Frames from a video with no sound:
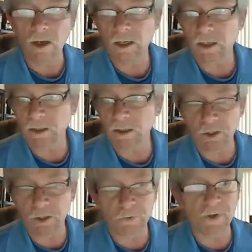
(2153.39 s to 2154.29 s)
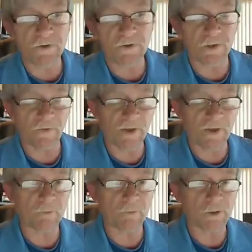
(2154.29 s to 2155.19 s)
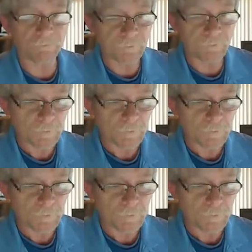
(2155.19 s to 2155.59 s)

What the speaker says: you in front of the camera.